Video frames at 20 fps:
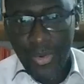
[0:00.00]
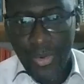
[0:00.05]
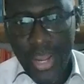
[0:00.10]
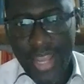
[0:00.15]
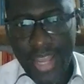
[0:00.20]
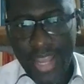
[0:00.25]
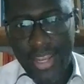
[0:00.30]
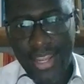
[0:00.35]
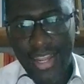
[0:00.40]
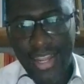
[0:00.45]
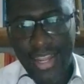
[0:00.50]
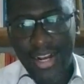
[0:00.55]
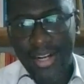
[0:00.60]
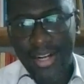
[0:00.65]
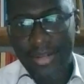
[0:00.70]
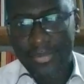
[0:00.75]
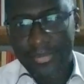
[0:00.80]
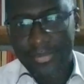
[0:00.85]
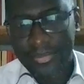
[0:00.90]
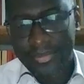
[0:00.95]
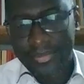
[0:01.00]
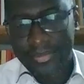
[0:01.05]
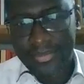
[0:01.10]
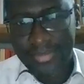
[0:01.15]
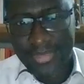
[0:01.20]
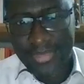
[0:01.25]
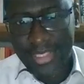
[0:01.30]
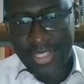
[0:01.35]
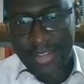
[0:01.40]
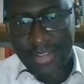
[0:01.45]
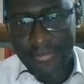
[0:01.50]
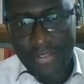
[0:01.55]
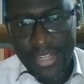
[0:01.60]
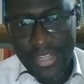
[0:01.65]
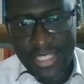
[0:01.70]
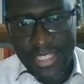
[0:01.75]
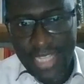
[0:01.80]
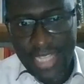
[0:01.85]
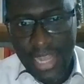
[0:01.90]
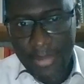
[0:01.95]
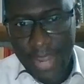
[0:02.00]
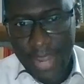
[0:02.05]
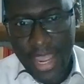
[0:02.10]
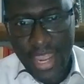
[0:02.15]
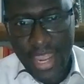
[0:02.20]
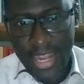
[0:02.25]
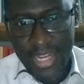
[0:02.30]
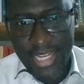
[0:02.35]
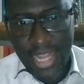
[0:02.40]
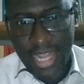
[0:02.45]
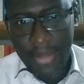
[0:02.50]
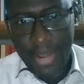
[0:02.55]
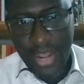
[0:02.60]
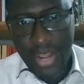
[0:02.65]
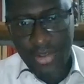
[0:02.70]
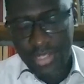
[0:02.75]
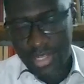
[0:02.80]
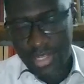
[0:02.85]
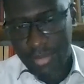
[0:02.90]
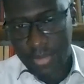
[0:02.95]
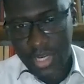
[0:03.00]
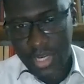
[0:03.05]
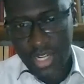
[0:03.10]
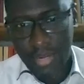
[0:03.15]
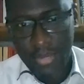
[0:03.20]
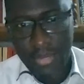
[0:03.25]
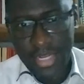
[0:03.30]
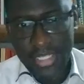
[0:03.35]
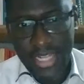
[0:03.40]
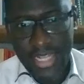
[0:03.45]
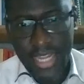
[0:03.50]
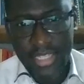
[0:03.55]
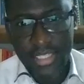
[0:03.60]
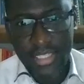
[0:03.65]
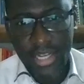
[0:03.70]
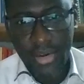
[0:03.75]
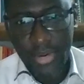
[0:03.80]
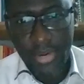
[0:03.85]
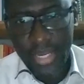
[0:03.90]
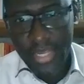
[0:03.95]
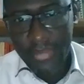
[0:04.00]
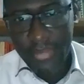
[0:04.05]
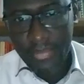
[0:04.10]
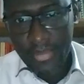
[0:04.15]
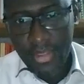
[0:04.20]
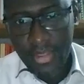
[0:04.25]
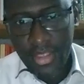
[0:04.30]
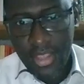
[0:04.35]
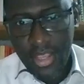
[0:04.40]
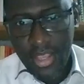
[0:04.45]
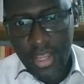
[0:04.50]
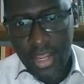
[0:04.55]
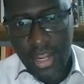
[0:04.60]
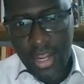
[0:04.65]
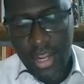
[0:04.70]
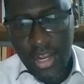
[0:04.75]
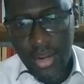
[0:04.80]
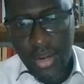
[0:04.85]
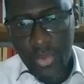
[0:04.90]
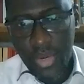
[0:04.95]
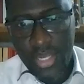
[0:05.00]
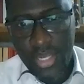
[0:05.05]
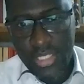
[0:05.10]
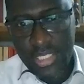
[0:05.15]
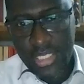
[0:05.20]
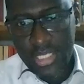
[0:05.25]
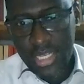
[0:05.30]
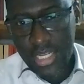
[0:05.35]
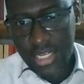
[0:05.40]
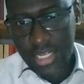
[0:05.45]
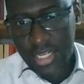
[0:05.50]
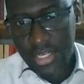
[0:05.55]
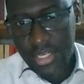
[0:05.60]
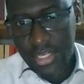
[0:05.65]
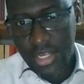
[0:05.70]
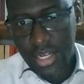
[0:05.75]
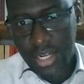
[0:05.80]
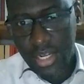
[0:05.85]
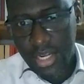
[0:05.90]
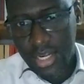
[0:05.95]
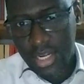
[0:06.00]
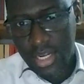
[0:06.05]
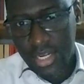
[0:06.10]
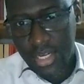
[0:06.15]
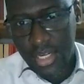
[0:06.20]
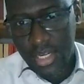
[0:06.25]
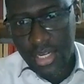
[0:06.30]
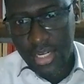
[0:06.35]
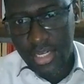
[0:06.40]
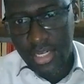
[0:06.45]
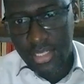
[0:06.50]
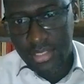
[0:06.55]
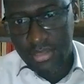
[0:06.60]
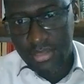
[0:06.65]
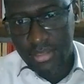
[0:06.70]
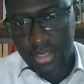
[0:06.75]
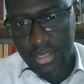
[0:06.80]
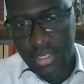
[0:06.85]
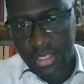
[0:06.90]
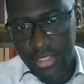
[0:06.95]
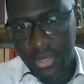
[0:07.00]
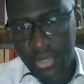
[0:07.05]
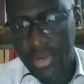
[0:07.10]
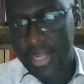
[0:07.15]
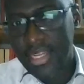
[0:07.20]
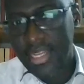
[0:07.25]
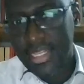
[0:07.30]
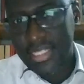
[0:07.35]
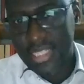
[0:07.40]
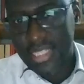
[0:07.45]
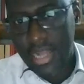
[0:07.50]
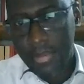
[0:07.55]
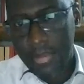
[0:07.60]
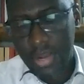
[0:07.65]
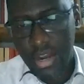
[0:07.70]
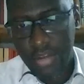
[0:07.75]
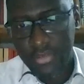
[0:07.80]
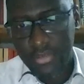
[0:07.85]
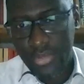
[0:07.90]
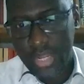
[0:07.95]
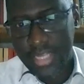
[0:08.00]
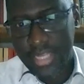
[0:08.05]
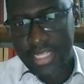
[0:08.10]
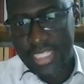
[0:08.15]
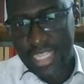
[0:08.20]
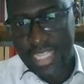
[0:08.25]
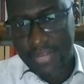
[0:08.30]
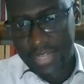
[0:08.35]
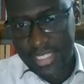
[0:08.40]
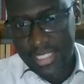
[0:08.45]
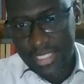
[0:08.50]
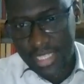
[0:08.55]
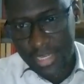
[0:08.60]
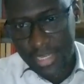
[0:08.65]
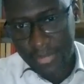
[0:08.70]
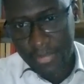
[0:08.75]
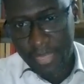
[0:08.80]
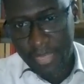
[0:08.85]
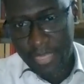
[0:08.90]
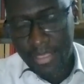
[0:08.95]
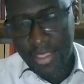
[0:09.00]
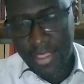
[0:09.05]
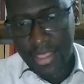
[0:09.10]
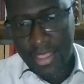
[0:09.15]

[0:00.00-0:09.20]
Well, the first time I heard about modern monetary theory was during the summer of 2017.